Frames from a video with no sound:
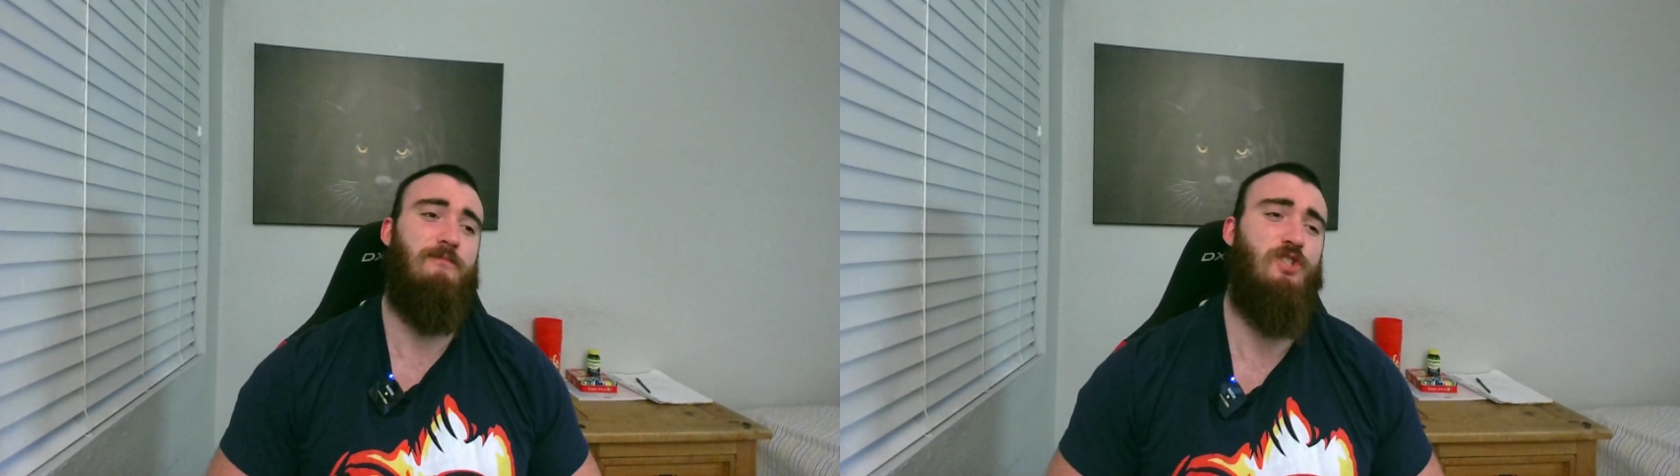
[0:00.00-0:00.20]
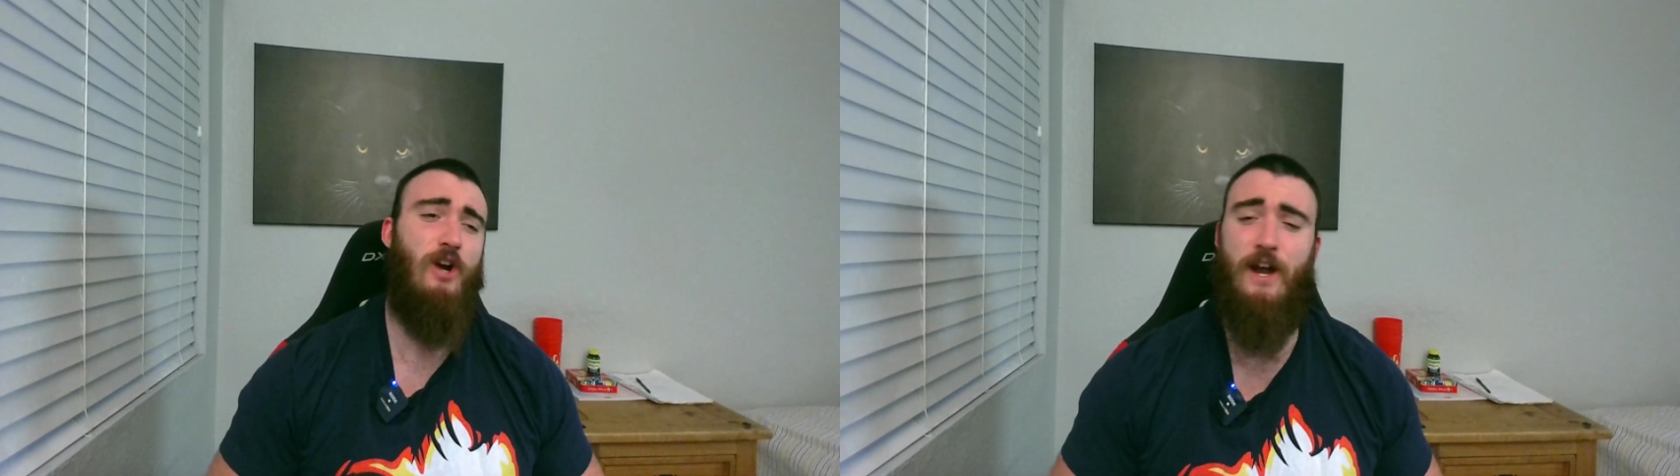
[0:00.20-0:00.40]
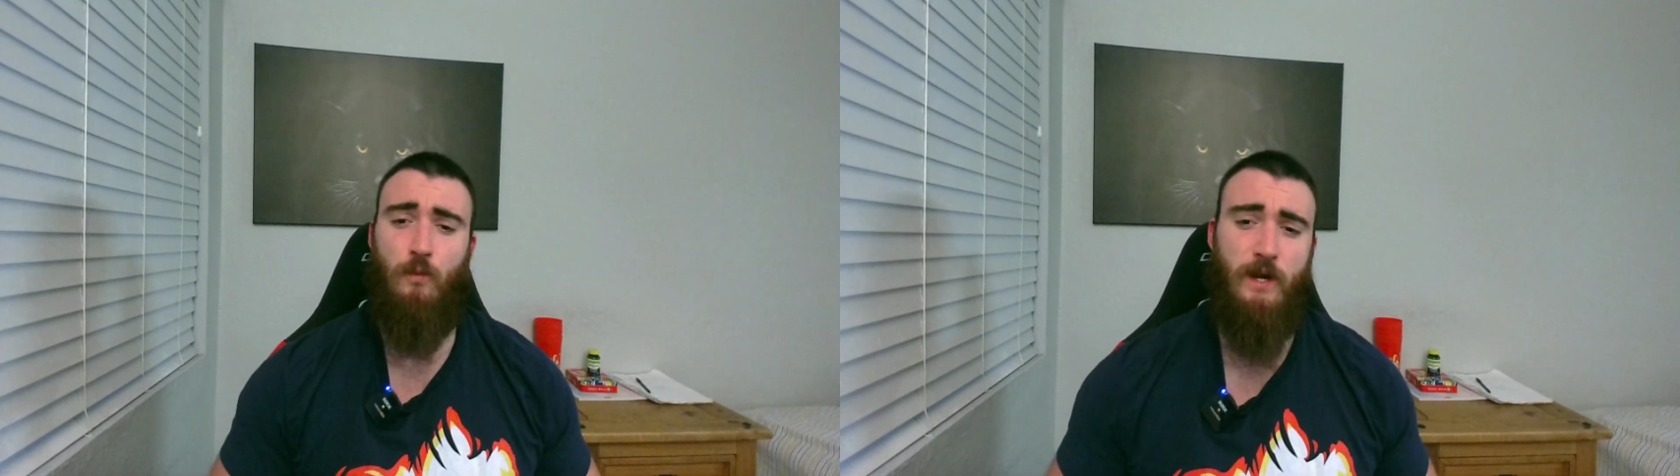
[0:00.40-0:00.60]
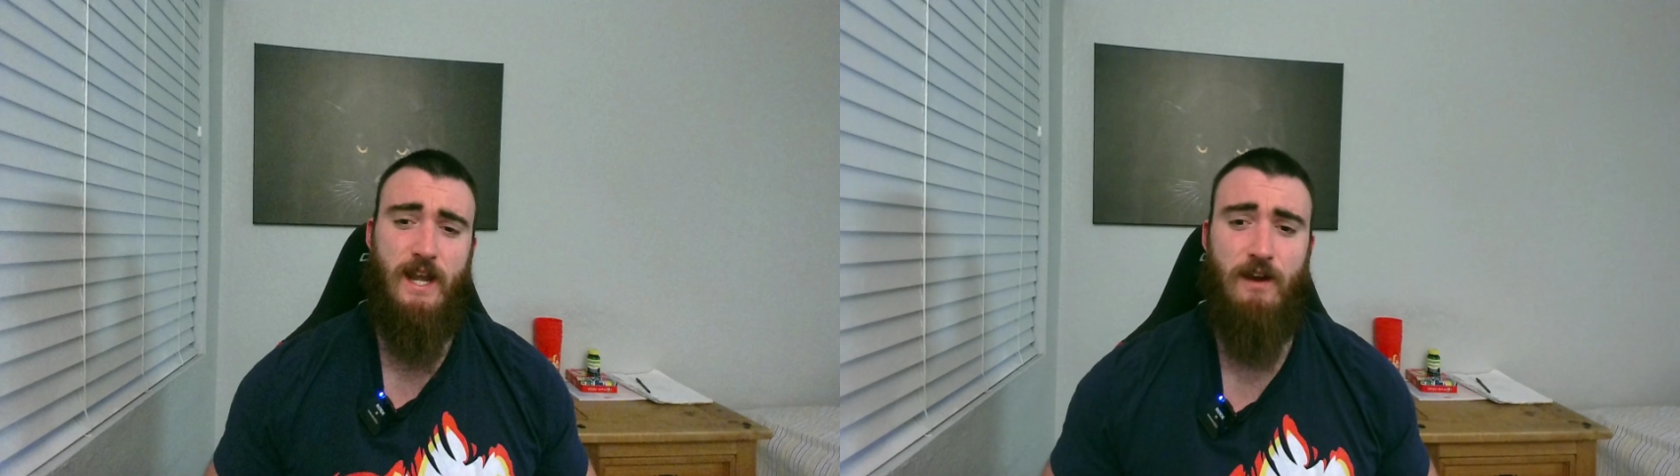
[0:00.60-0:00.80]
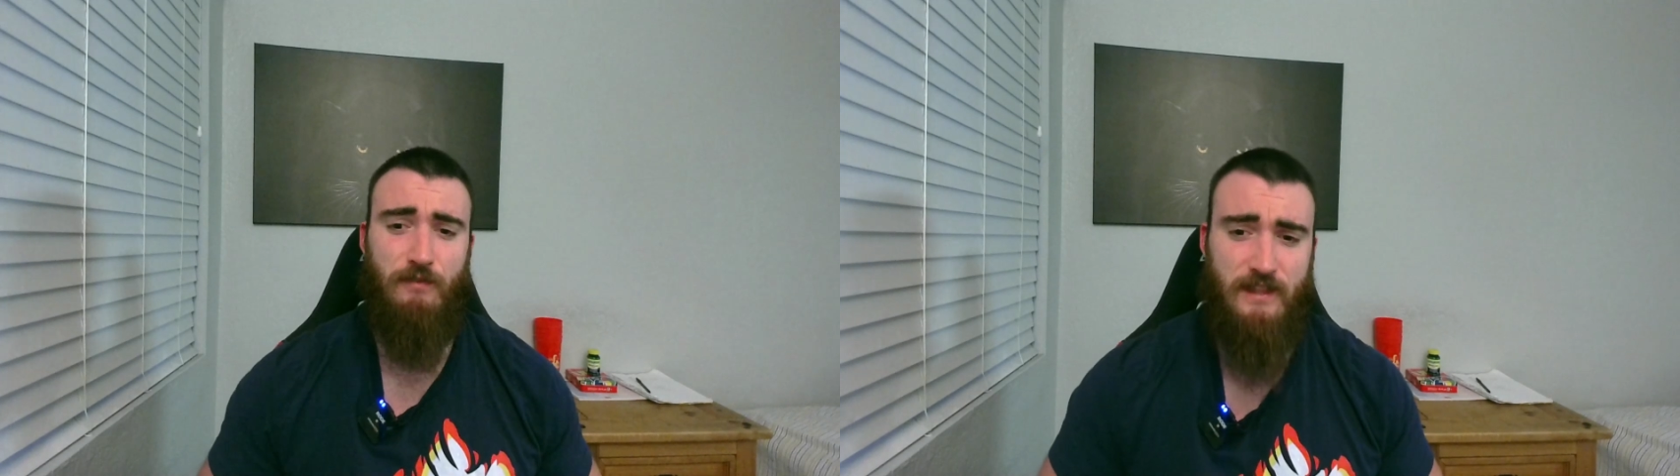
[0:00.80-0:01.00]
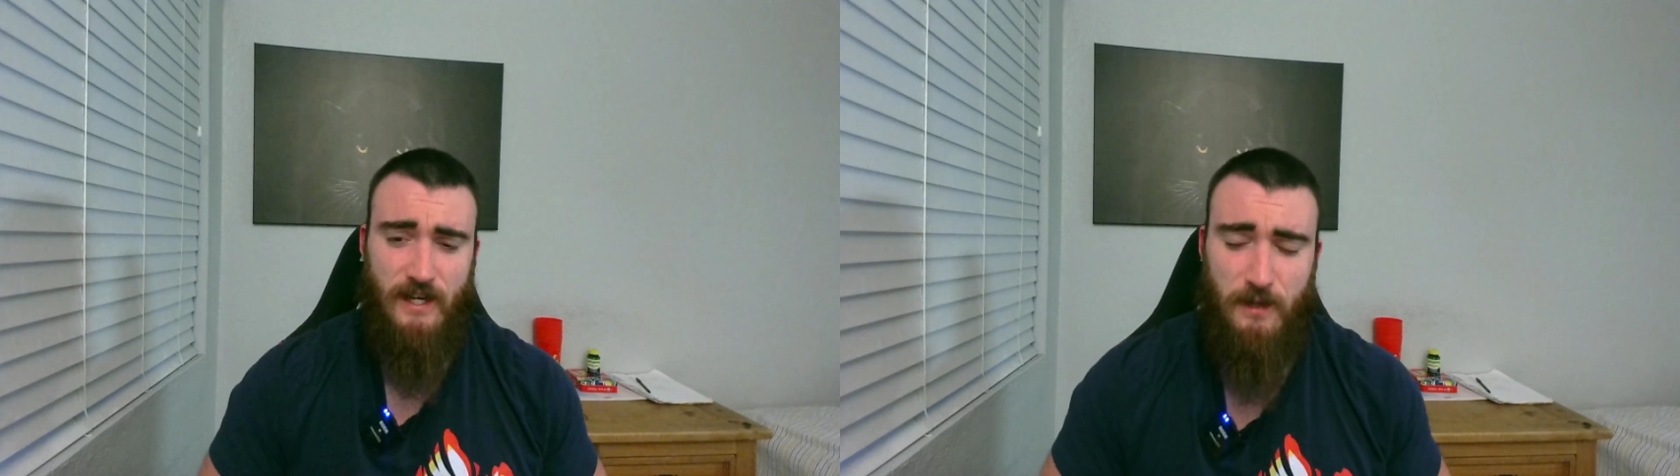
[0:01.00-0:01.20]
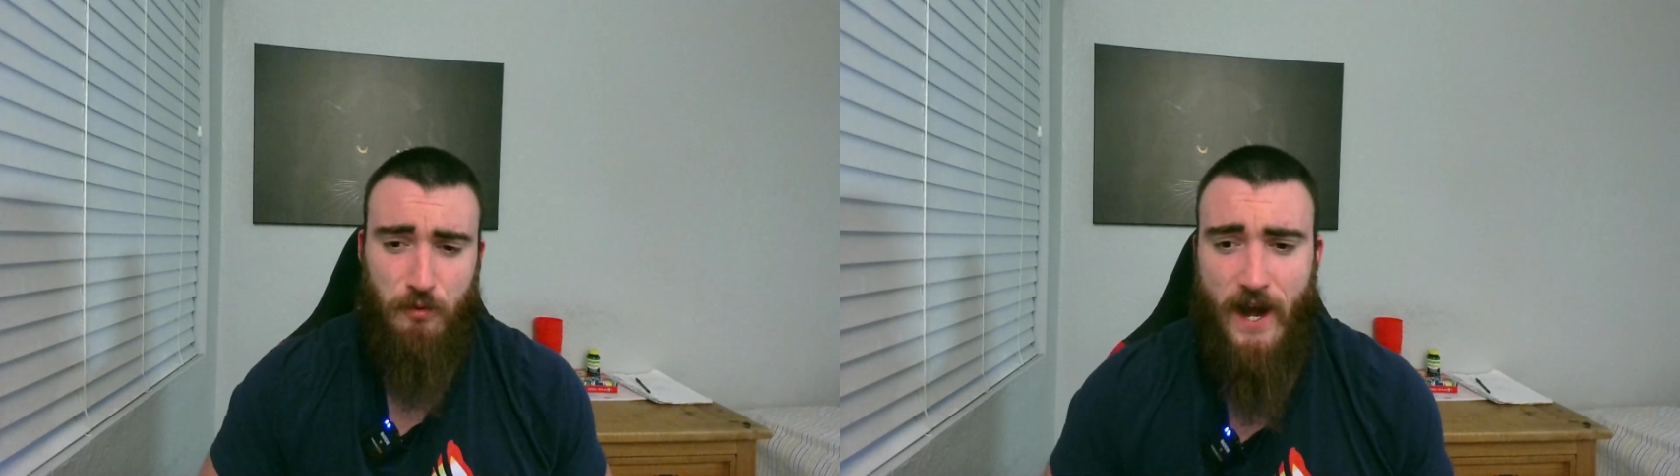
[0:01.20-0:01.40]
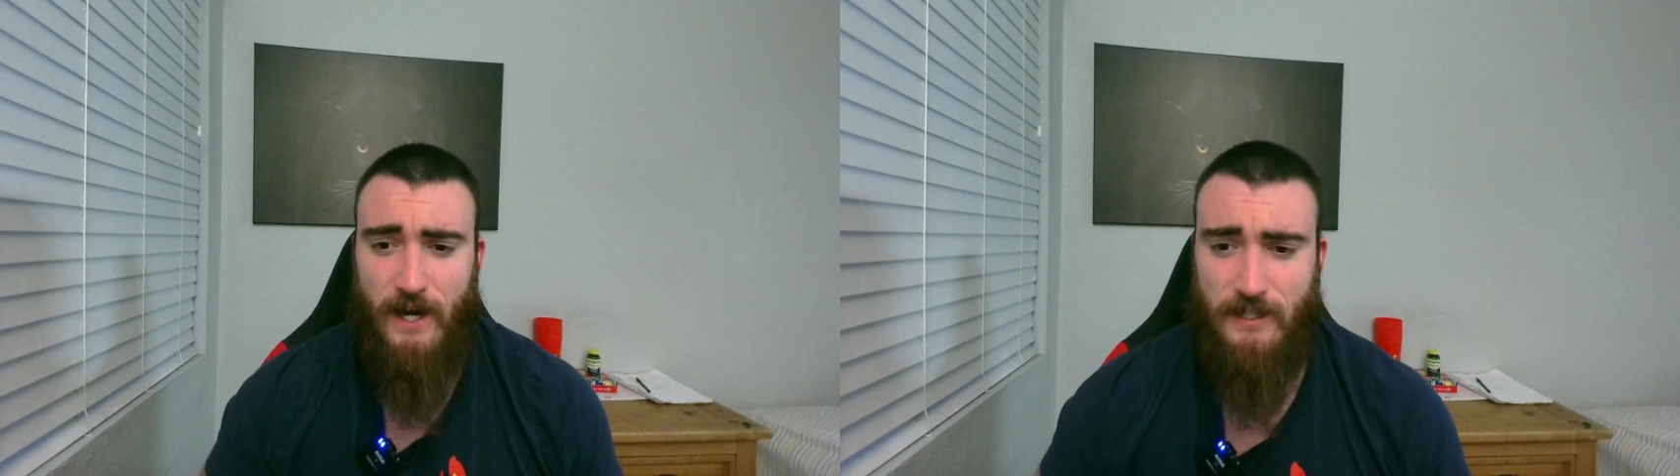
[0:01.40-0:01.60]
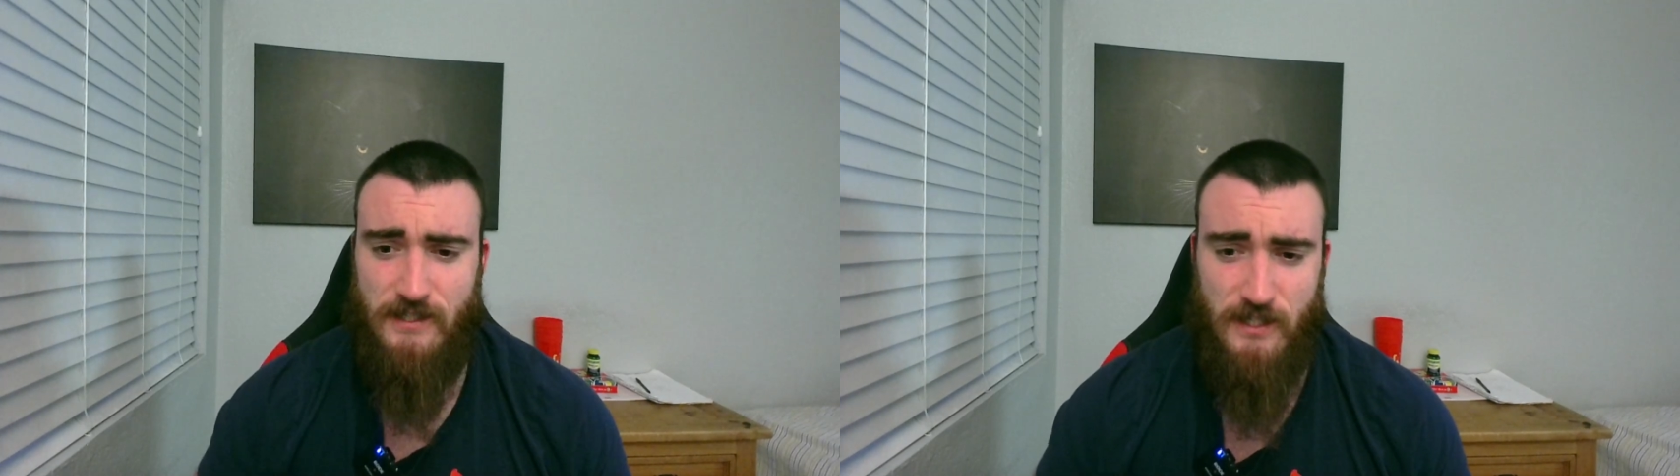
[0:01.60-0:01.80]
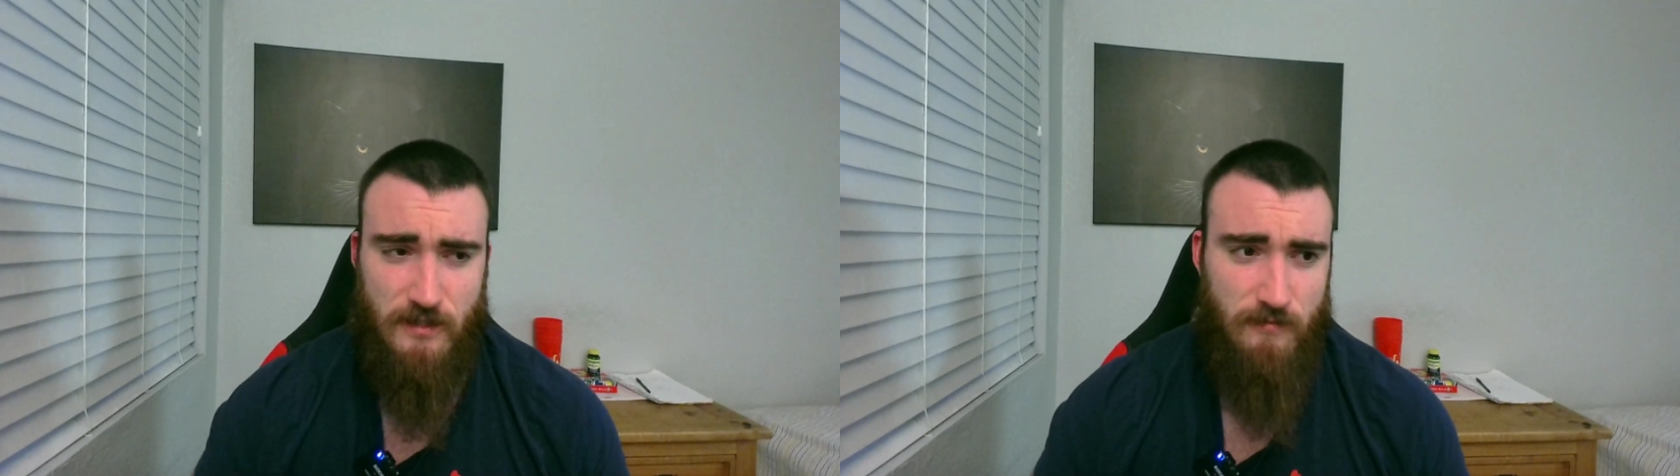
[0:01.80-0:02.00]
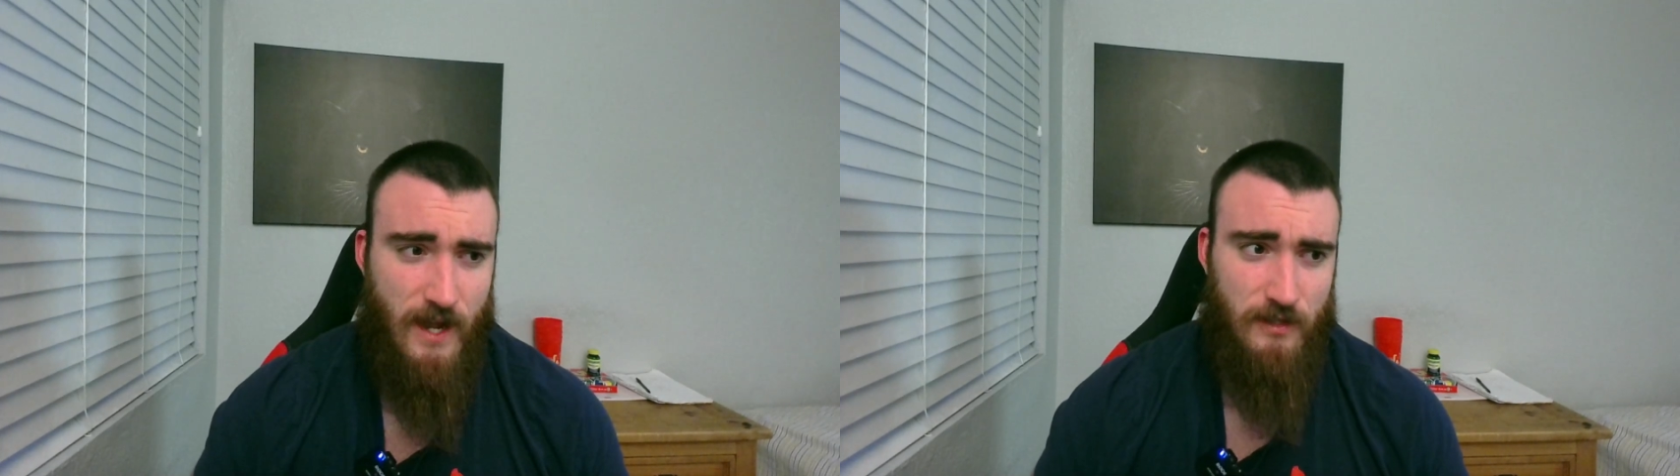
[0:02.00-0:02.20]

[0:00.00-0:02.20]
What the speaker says: try and win everything in practice and